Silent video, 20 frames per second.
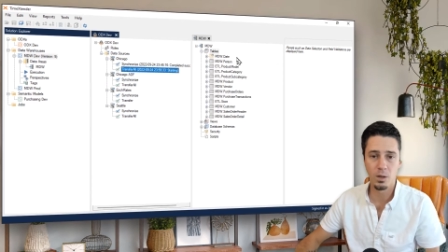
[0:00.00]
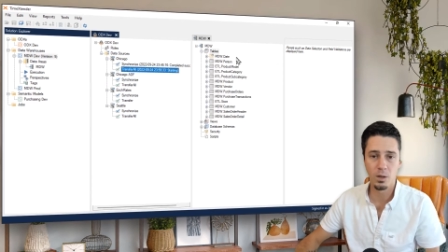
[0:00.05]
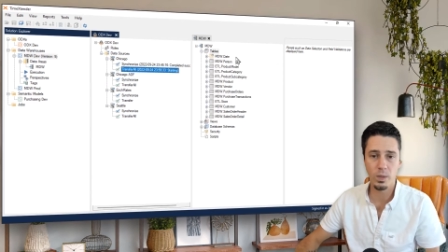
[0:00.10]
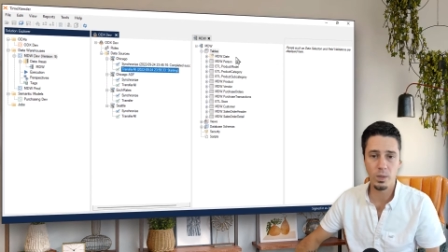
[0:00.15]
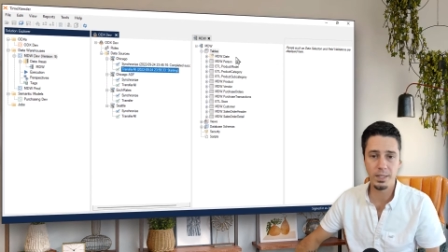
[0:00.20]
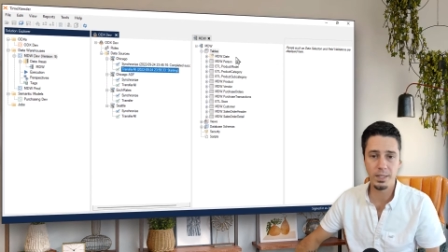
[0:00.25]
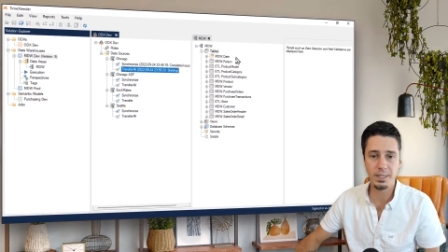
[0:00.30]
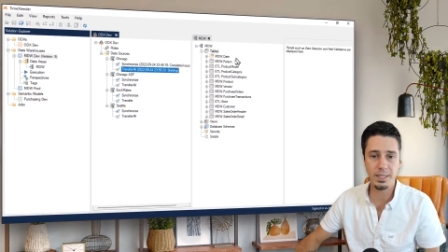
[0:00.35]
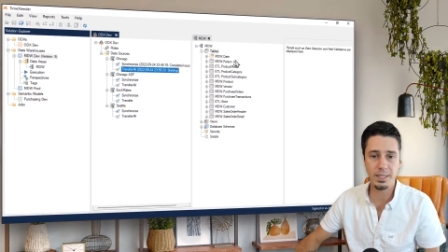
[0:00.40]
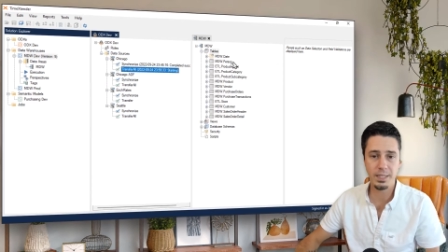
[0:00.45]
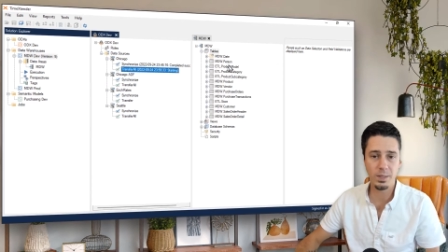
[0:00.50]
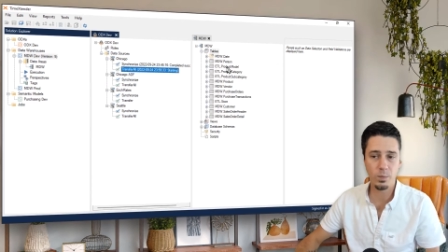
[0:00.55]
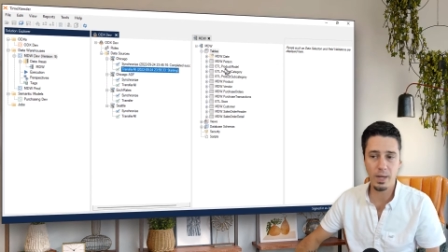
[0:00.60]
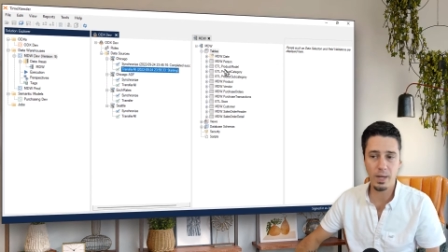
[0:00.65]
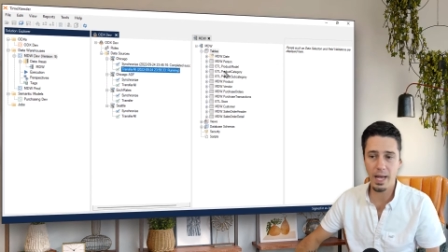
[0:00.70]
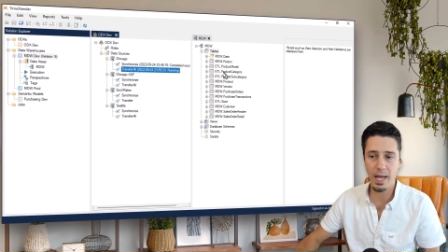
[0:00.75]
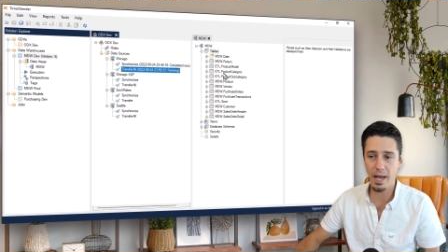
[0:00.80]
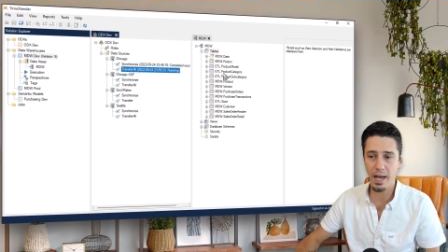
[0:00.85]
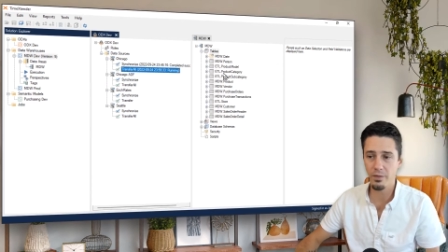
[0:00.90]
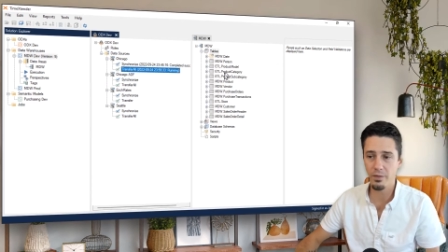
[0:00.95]
we see we
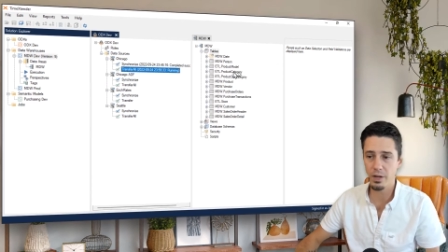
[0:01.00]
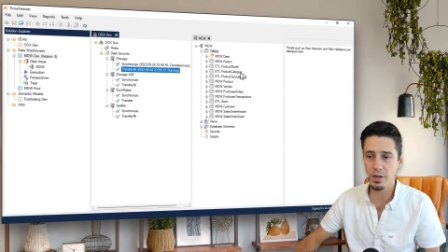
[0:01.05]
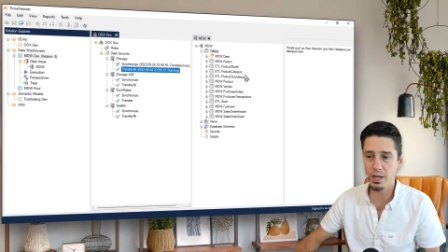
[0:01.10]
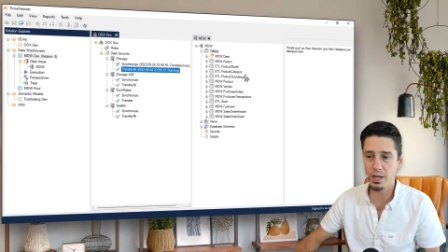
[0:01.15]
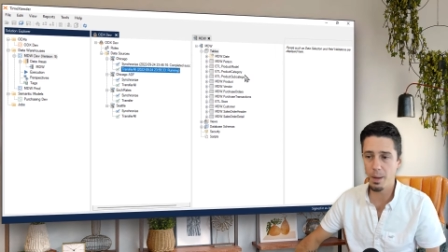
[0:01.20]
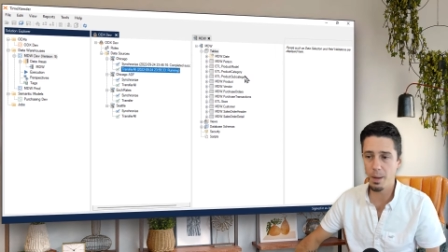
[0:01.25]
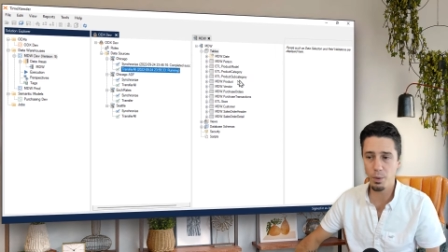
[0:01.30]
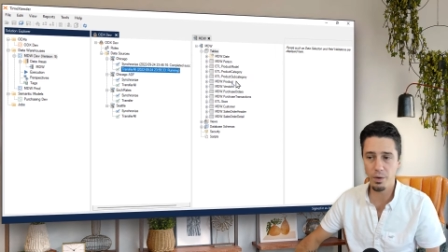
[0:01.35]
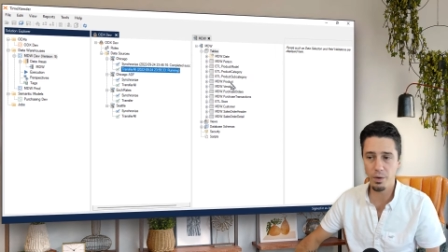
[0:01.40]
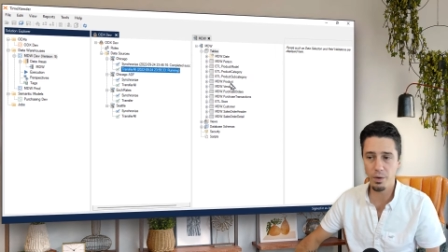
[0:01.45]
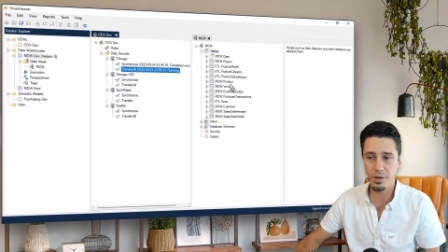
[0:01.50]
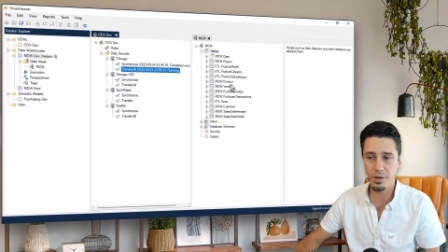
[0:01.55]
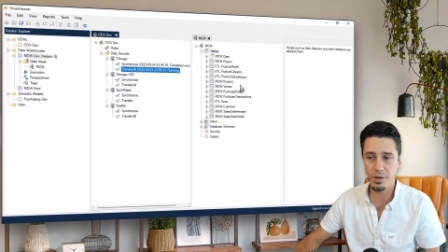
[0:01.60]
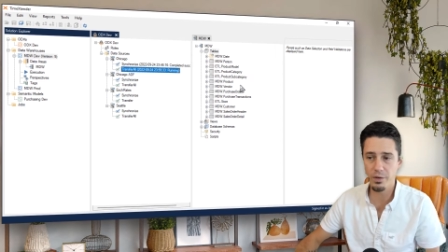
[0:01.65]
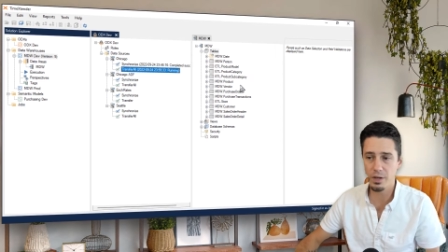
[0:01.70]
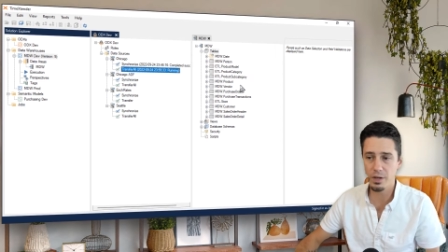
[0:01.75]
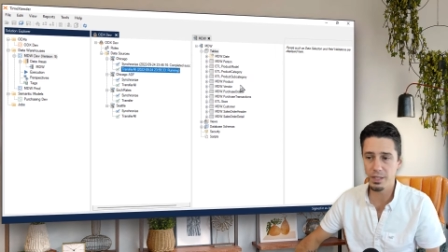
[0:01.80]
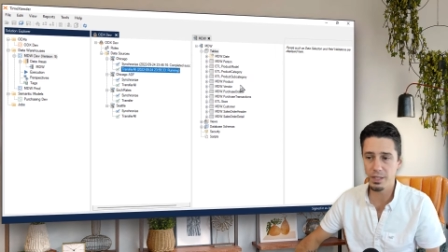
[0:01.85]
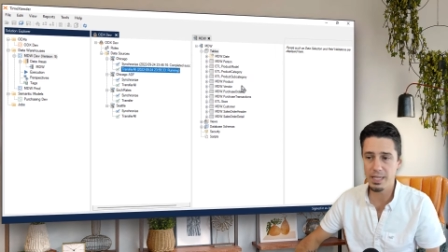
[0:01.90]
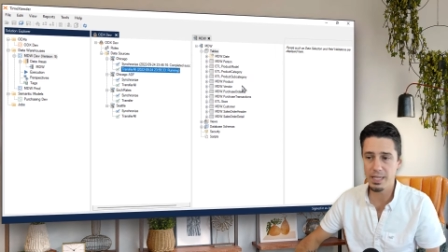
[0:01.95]
have a number of
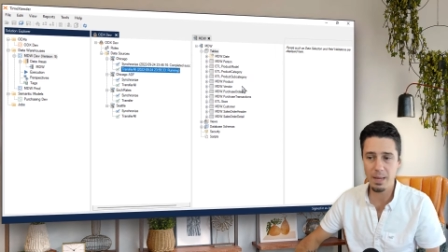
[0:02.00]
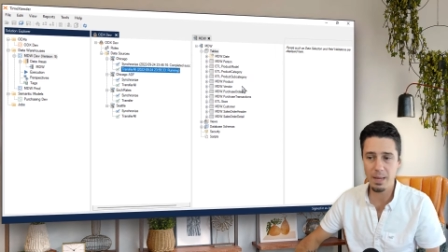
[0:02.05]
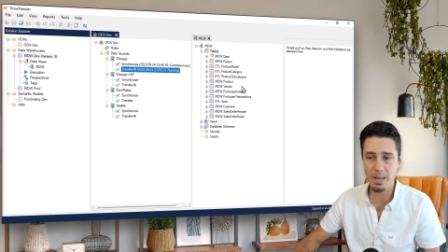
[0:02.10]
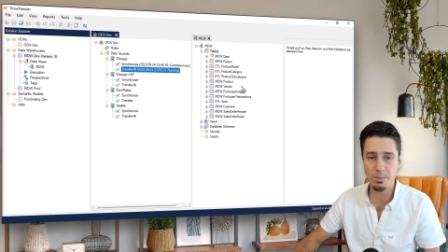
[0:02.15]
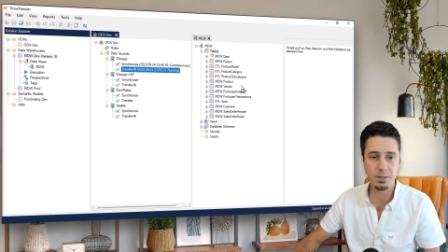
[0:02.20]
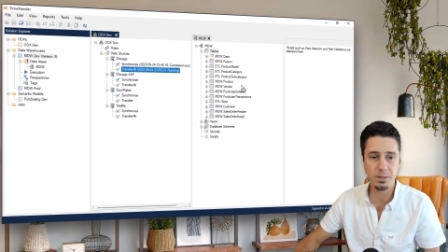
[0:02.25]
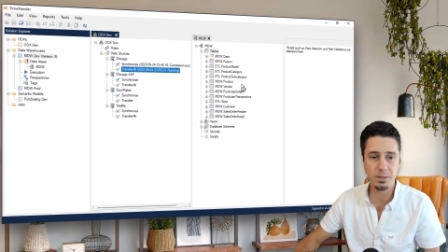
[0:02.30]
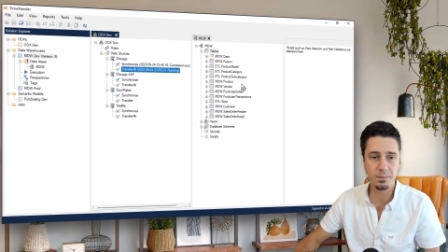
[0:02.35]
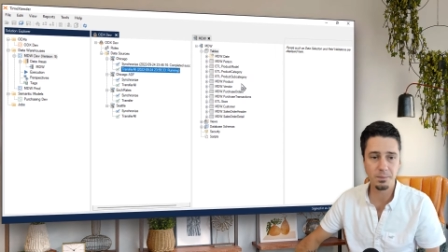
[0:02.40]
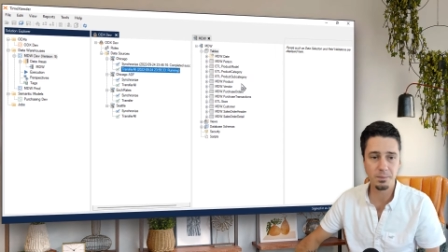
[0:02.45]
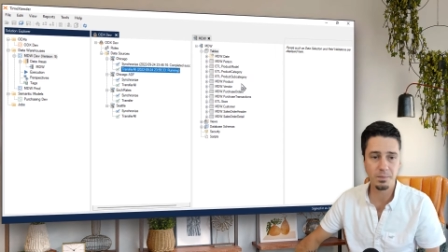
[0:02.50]
different tables.